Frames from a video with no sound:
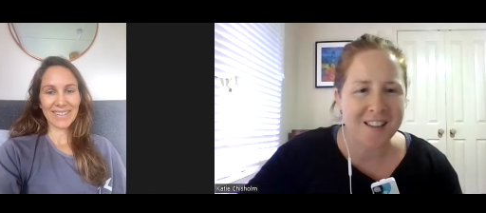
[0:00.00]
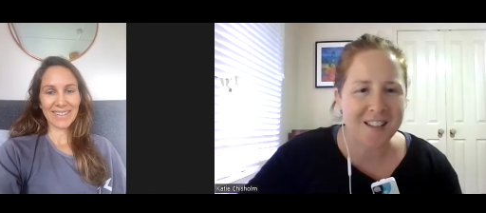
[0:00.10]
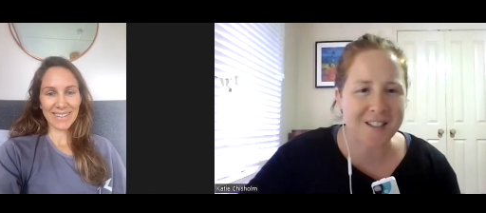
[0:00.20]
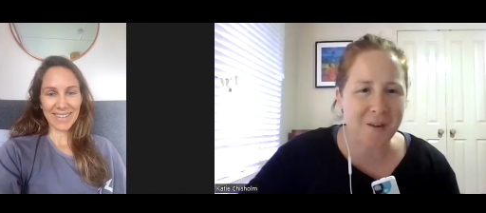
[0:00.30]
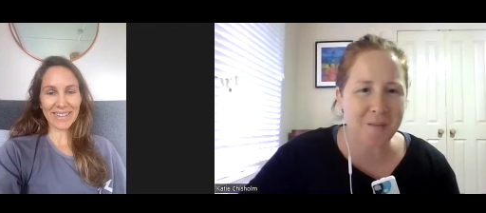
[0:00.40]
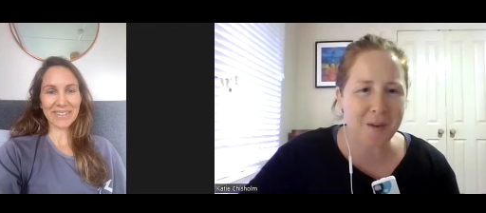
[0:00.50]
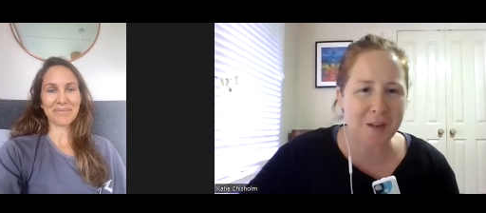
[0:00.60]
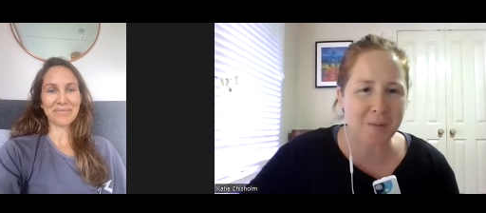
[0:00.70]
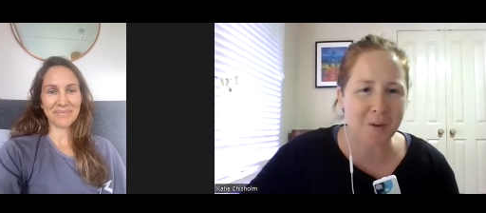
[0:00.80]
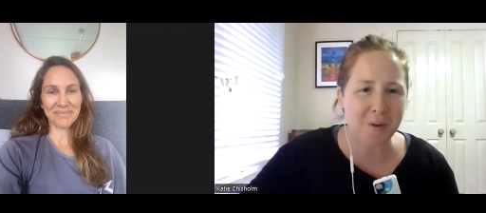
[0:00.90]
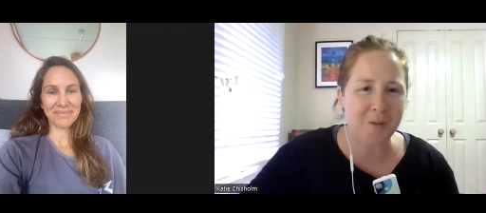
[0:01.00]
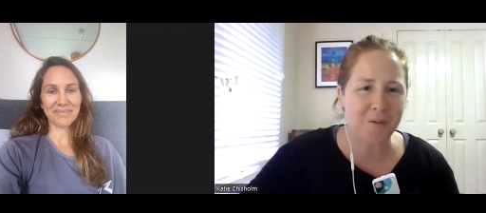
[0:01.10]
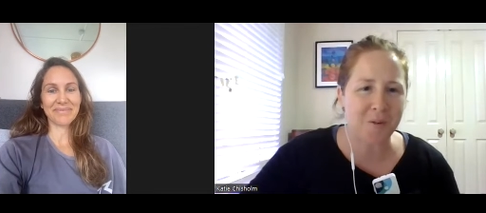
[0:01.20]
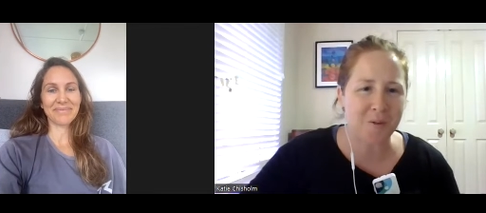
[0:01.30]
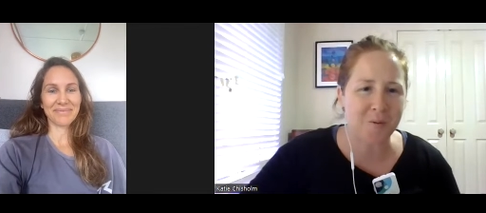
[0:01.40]
Speaker 1: There's so yeah. many
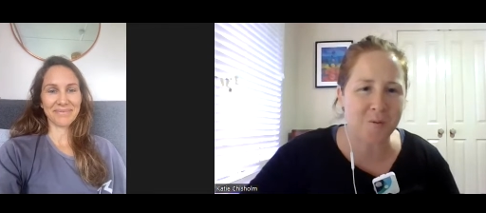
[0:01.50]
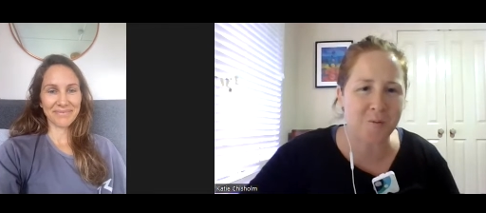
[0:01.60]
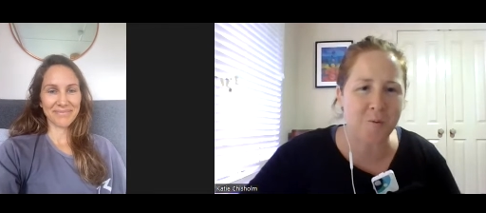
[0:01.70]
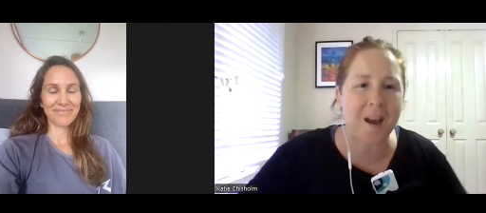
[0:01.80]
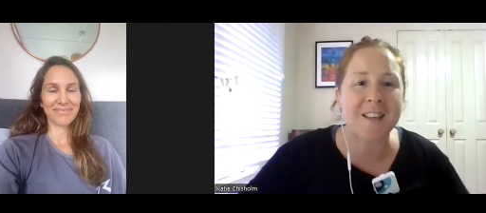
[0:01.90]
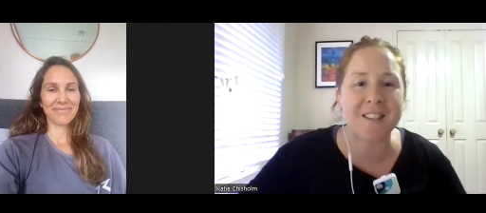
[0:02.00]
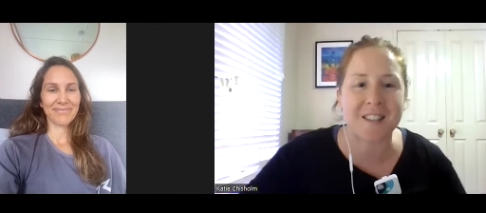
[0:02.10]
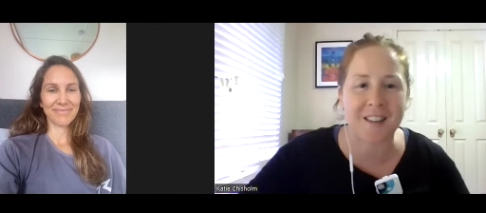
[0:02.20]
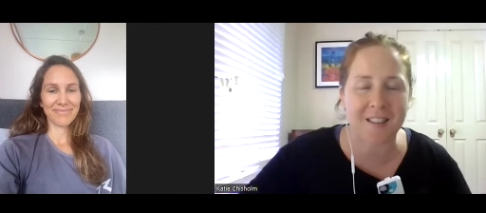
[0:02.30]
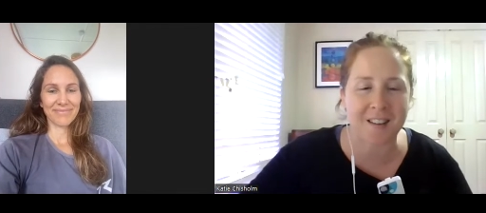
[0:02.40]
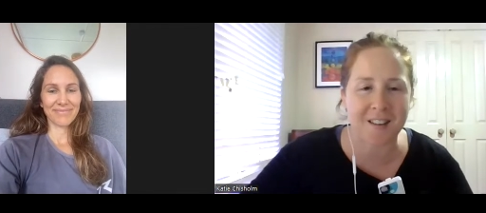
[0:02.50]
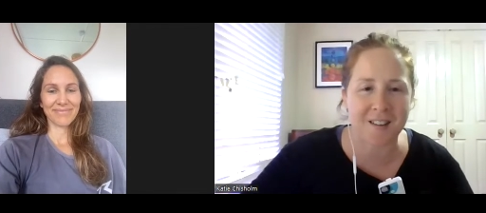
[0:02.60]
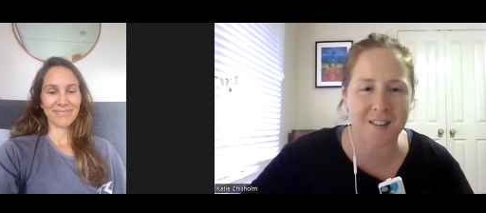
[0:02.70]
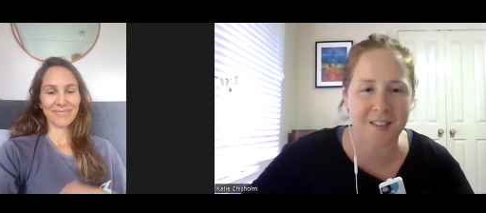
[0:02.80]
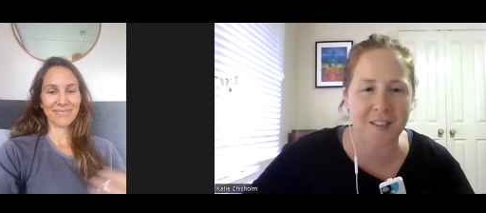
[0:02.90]
beautiful ways that
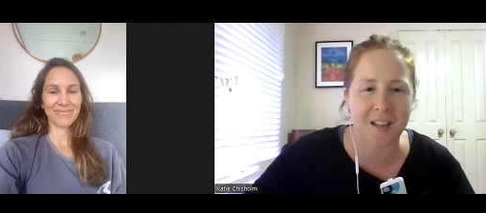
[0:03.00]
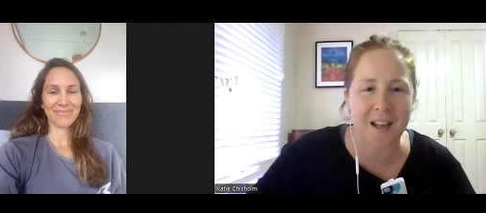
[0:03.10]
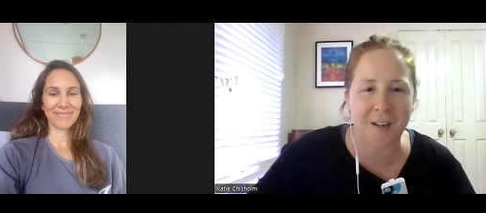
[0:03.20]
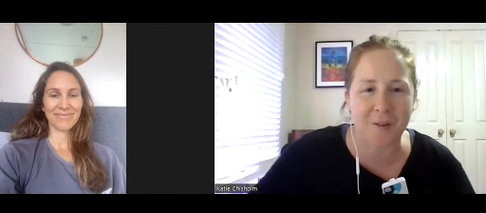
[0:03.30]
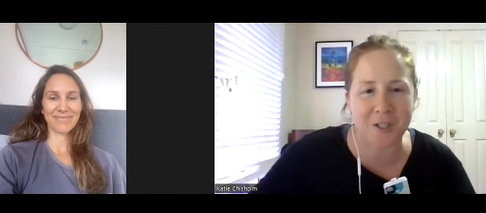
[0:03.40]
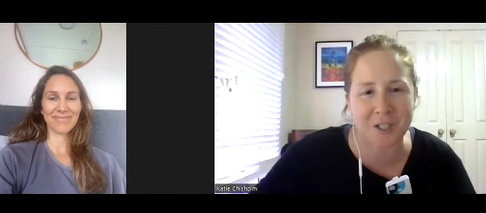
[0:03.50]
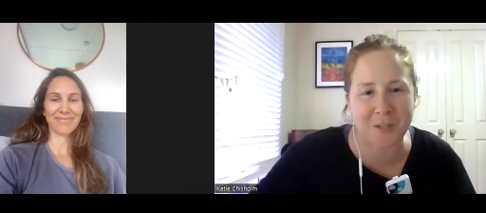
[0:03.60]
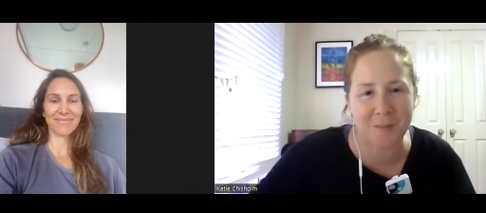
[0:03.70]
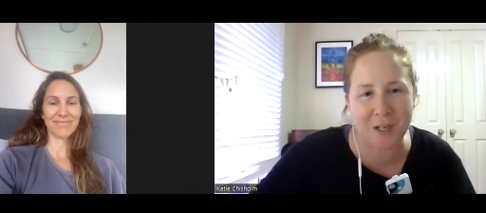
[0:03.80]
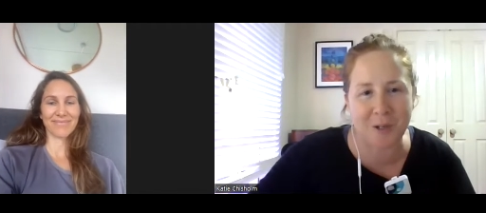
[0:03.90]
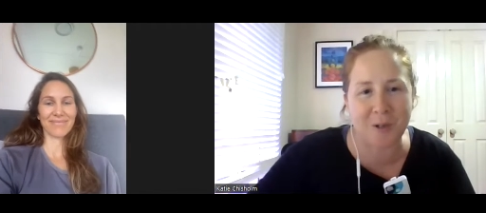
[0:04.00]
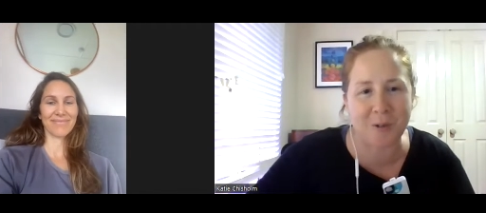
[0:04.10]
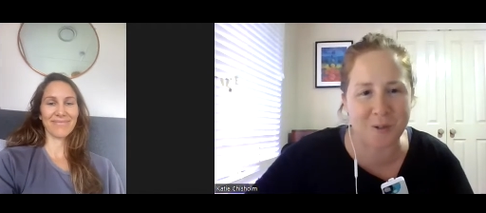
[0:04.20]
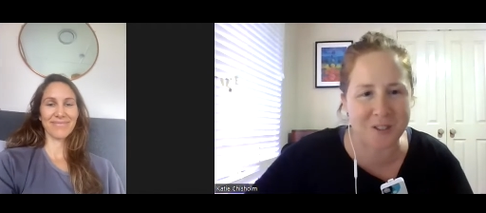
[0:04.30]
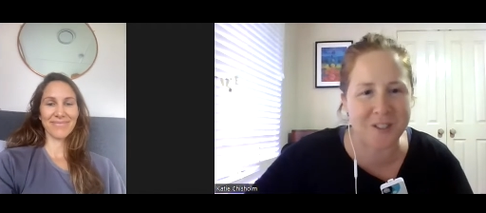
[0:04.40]
the that the language has been
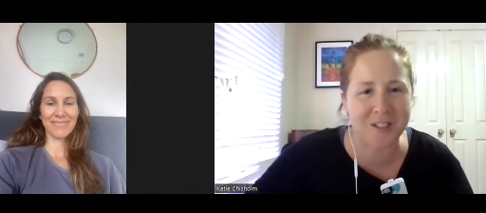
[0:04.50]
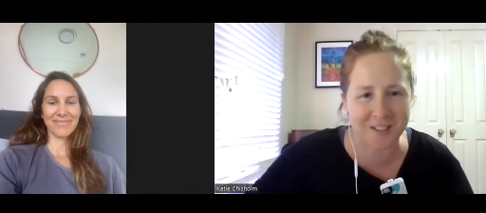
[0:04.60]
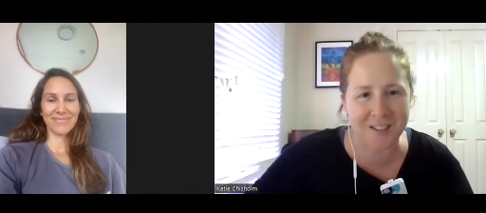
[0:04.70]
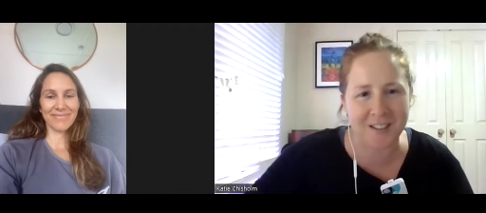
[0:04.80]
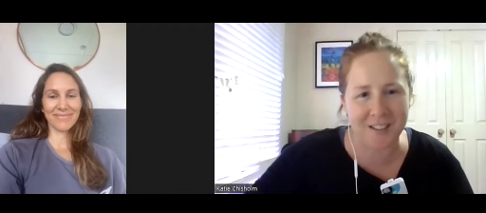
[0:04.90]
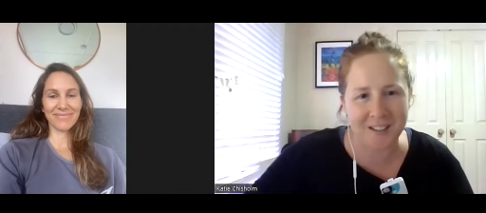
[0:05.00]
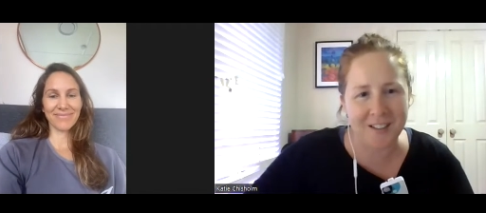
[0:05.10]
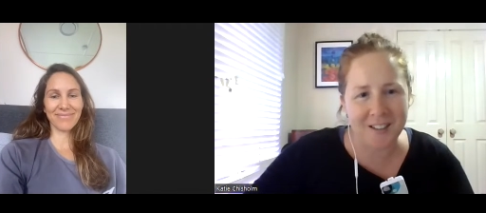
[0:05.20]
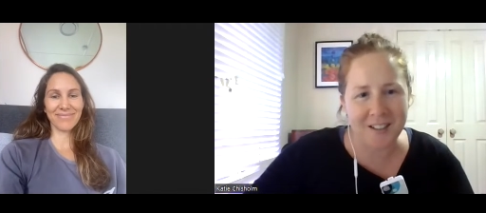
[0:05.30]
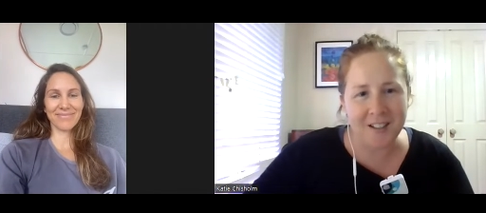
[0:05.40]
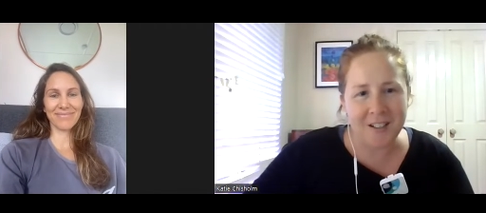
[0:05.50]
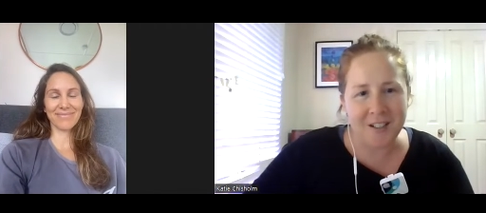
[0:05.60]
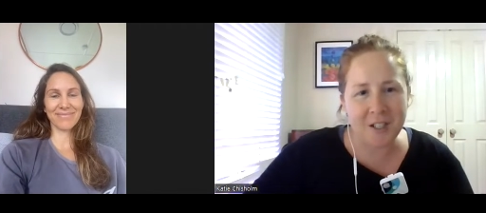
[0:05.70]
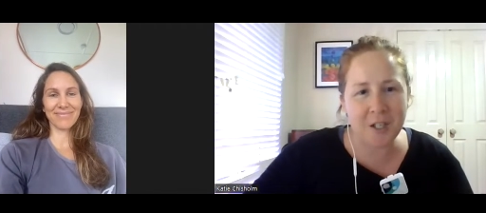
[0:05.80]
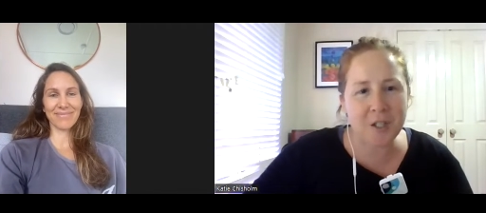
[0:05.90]
used. Mm
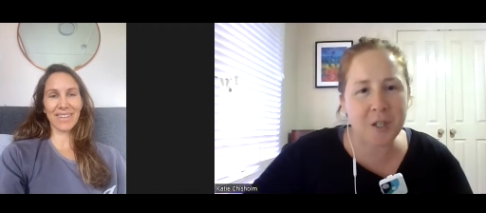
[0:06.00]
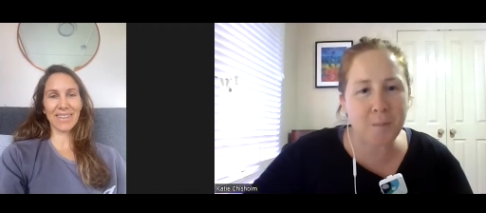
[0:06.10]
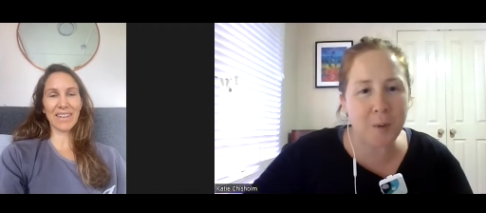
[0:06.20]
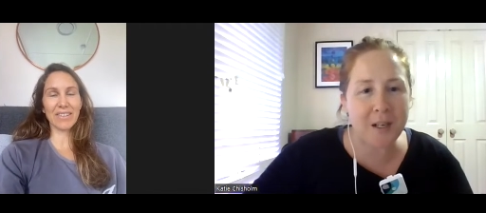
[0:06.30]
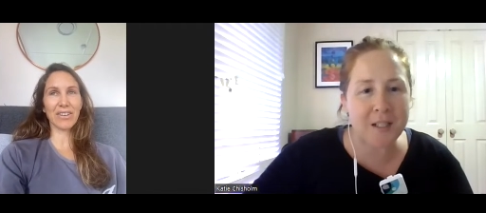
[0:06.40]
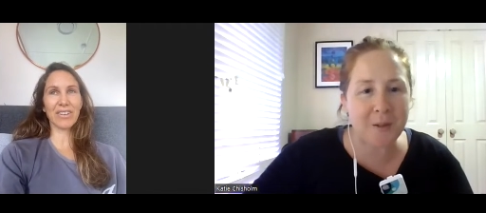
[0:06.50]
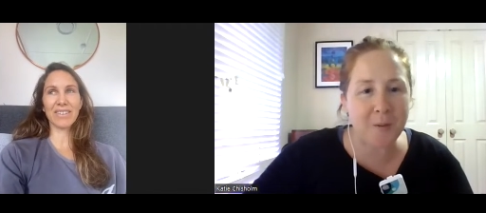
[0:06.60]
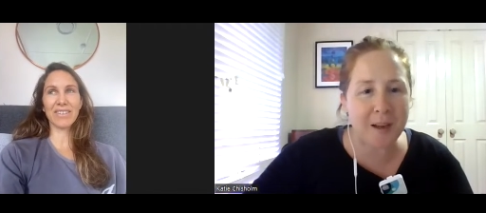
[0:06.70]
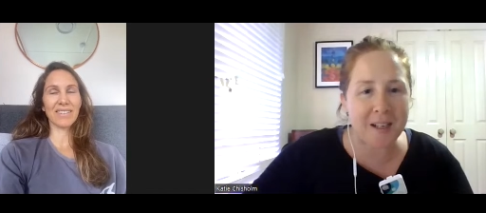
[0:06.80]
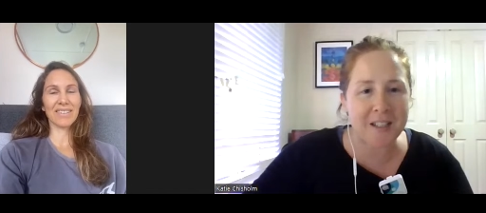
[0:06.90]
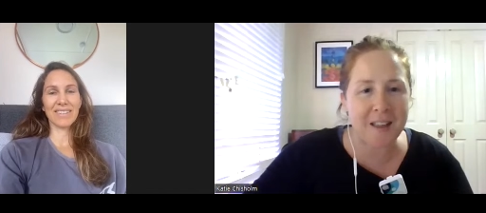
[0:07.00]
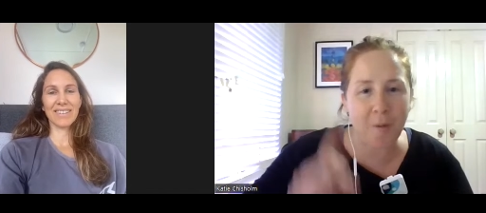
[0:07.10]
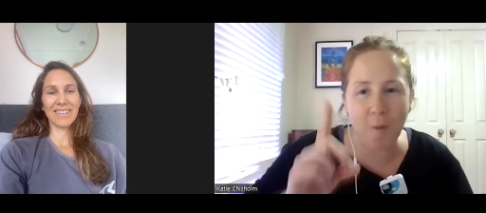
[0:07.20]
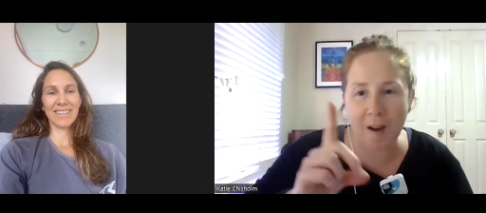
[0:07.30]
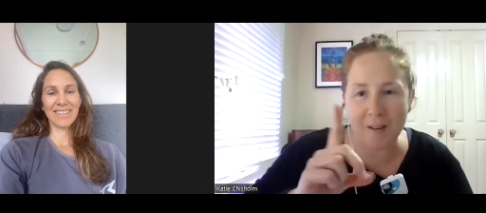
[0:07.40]
to to bring us all back to
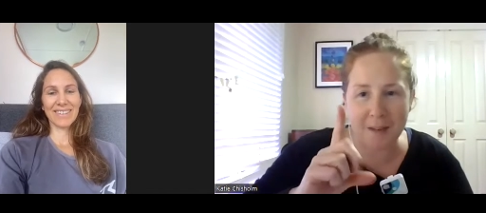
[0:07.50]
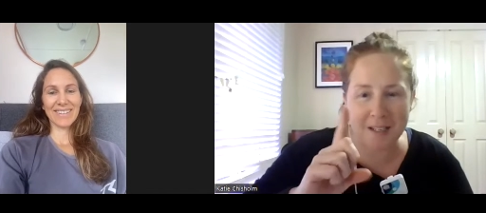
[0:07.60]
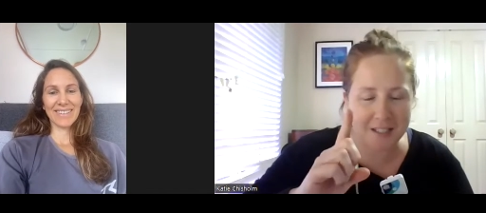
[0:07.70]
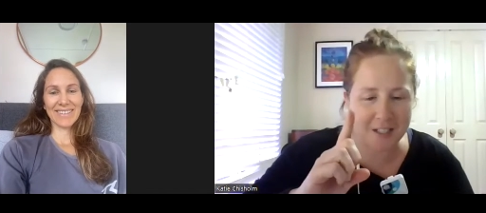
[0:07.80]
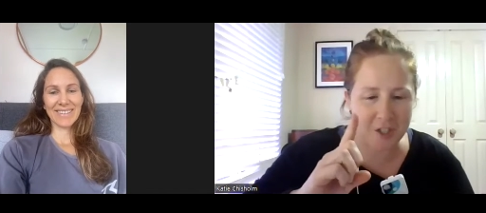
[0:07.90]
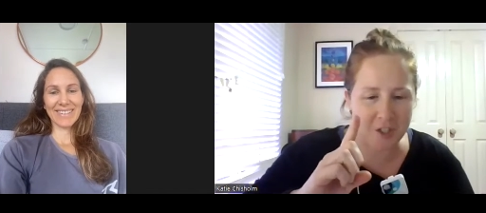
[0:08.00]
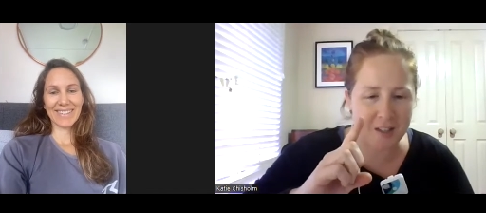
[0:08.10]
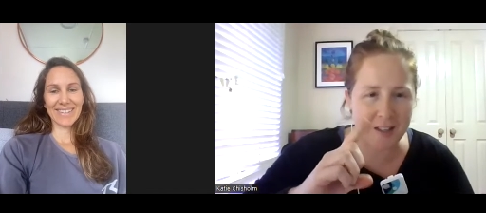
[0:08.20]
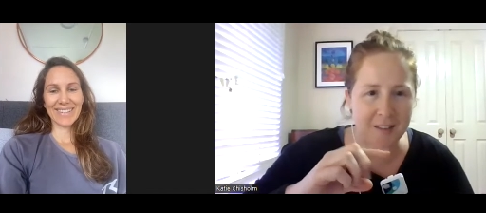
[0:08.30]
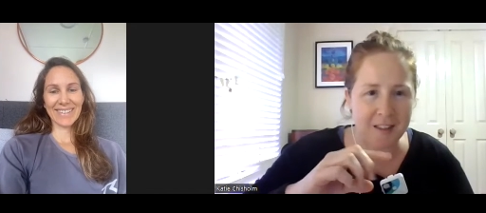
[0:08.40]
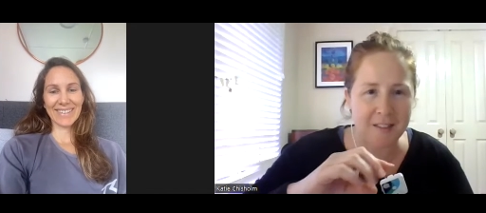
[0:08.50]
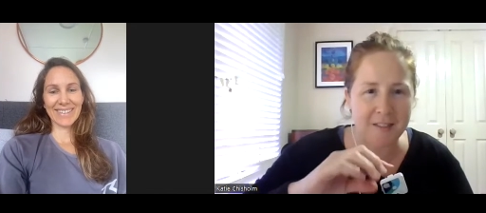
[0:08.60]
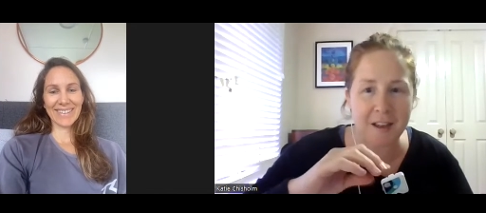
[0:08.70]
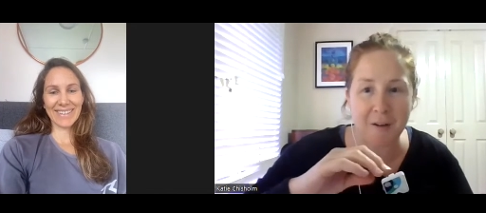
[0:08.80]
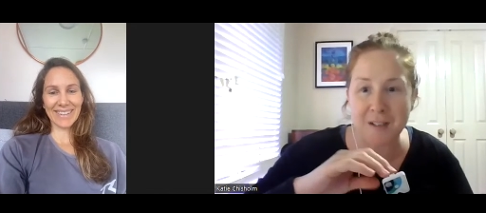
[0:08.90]
that one message that that
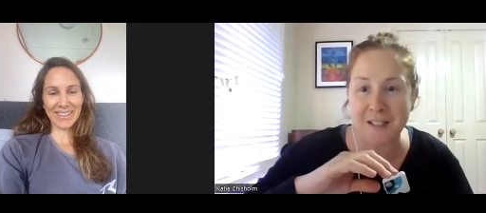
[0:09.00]
there